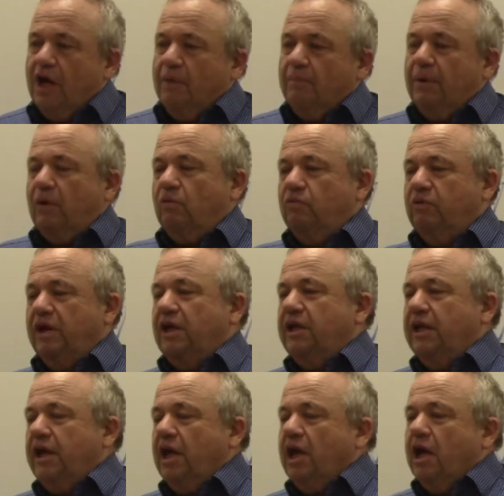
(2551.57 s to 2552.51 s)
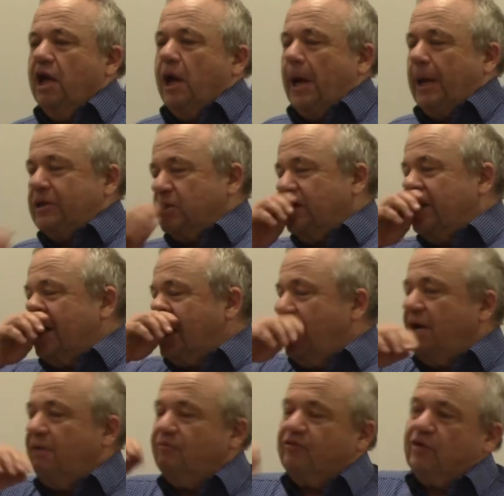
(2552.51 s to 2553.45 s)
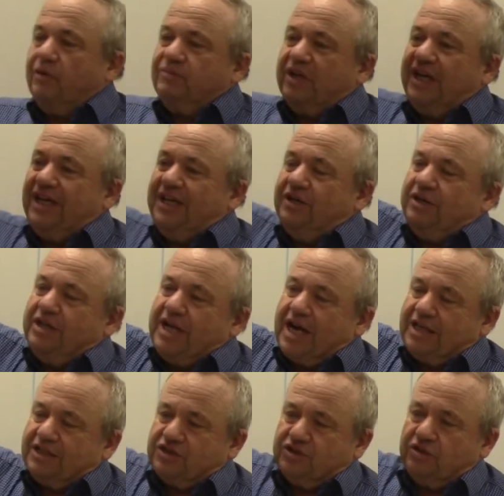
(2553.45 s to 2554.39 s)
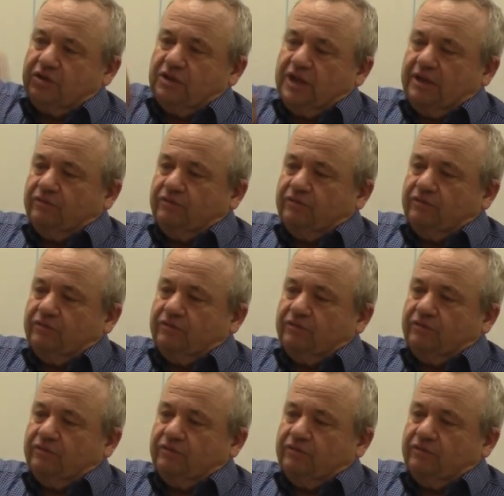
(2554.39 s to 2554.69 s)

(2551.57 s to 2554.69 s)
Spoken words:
But really, it's going to come from the international